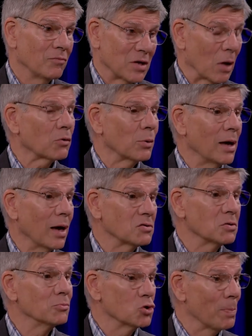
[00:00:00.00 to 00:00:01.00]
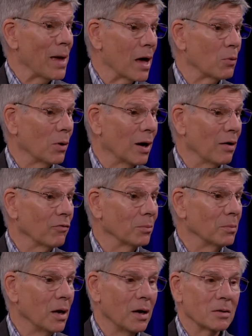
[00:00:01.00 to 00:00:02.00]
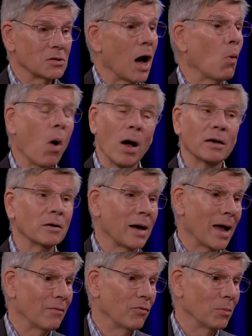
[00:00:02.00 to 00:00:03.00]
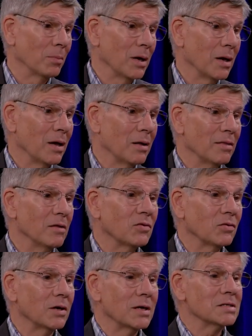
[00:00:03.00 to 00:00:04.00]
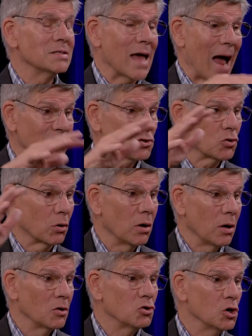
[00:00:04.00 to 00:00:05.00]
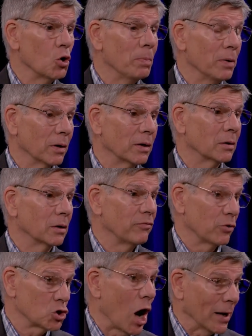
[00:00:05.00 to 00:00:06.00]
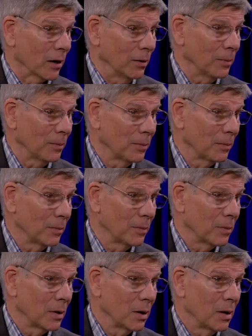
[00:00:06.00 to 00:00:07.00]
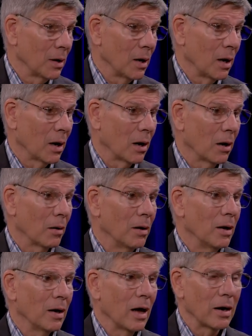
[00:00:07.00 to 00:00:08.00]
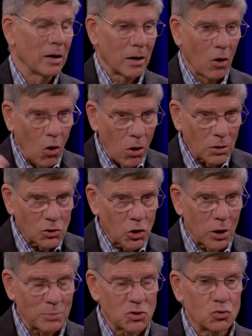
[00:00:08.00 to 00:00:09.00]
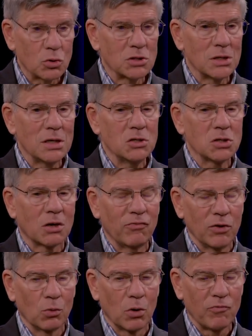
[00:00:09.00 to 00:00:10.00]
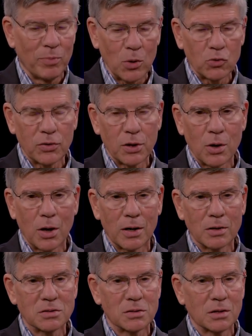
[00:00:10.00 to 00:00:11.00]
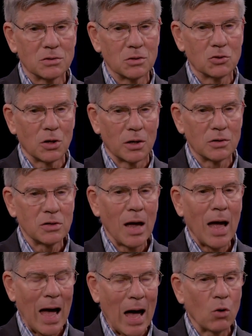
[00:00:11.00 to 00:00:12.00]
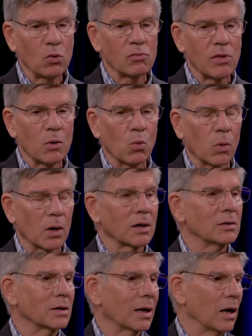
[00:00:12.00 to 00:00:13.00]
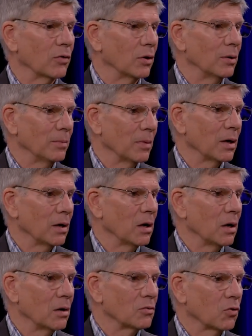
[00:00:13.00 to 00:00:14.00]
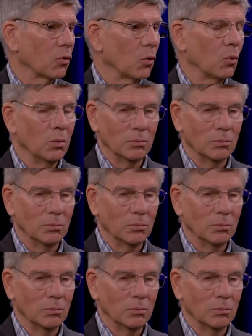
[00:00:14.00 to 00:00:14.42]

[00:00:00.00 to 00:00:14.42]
South Korea has them, Japan will have them, Taiwan could have them. This is a disaster geopolitically for China. Mm-hmm. And a long-term strategic view of both the United States and China, how do they work together to